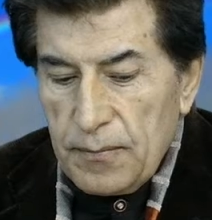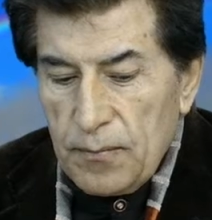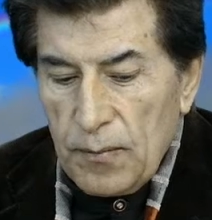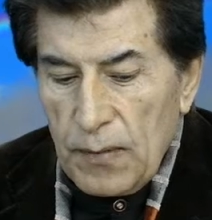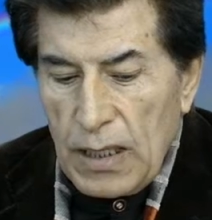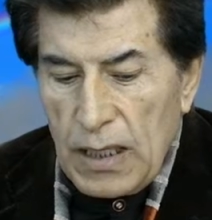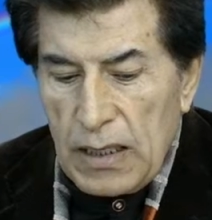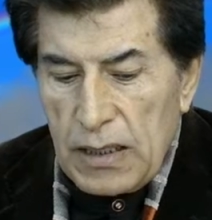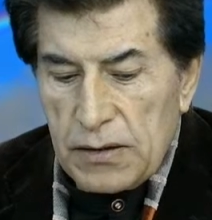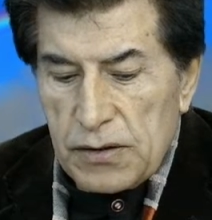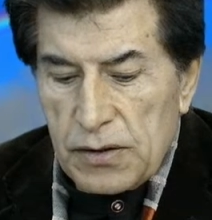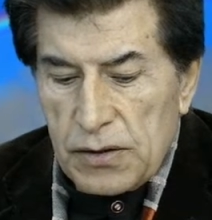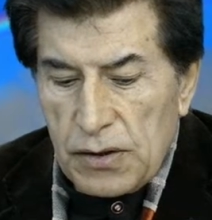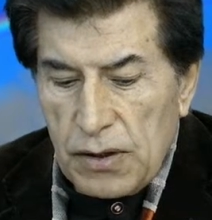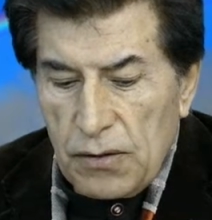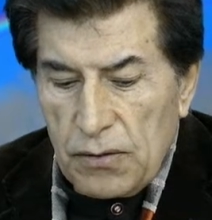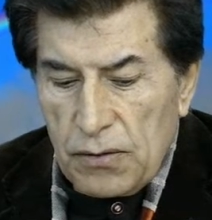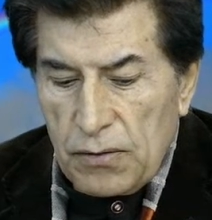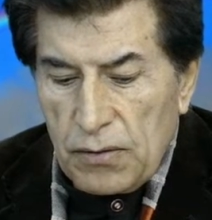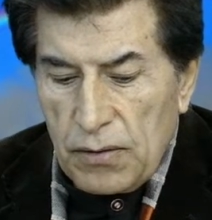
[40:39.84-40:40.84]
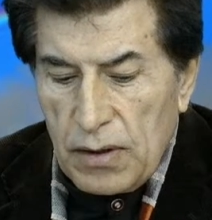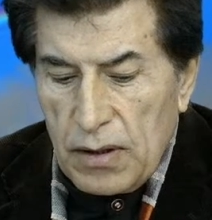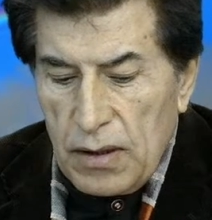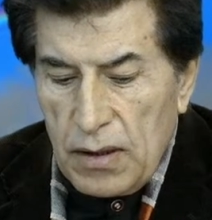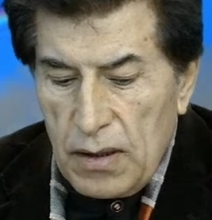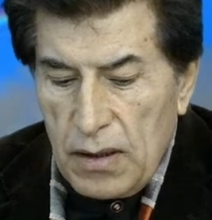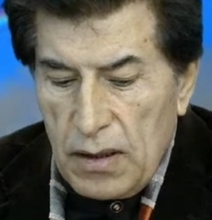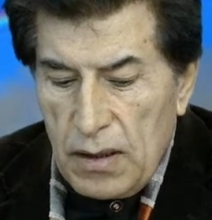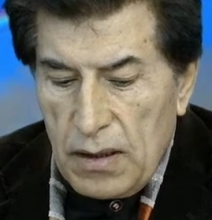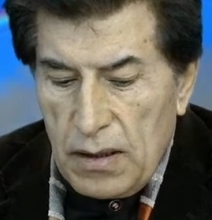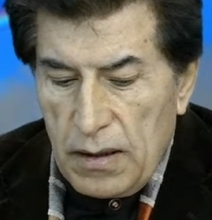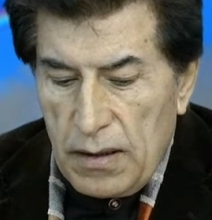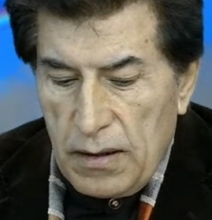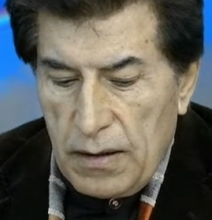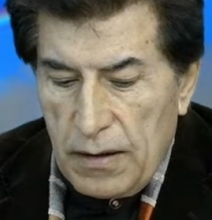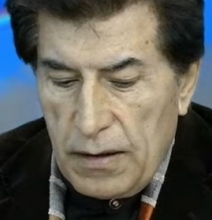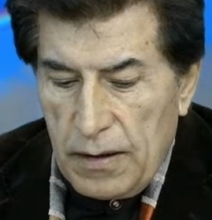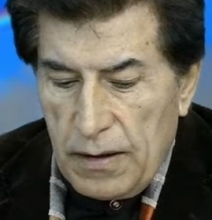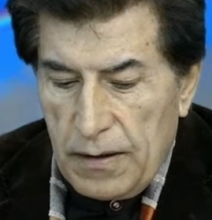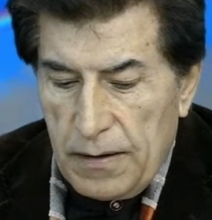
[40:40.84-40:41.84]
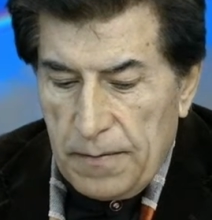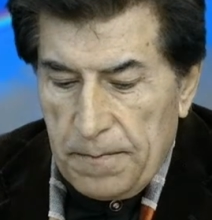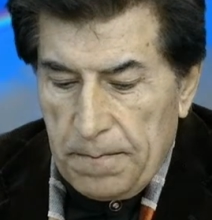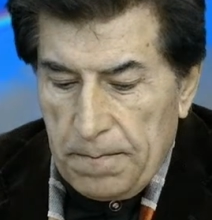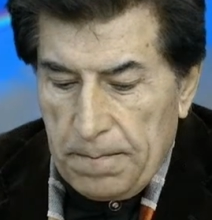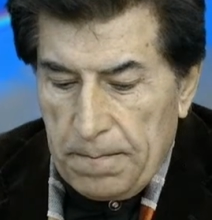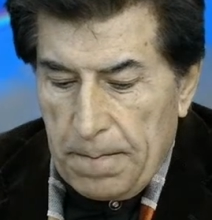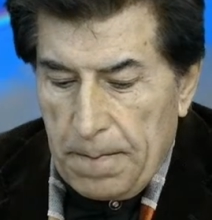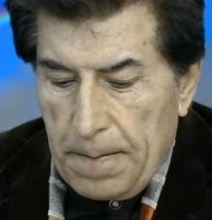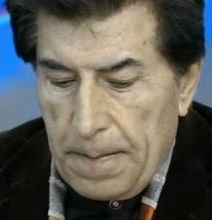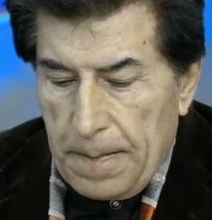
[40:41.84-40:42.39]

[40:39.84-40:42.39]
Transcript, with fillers: And so um,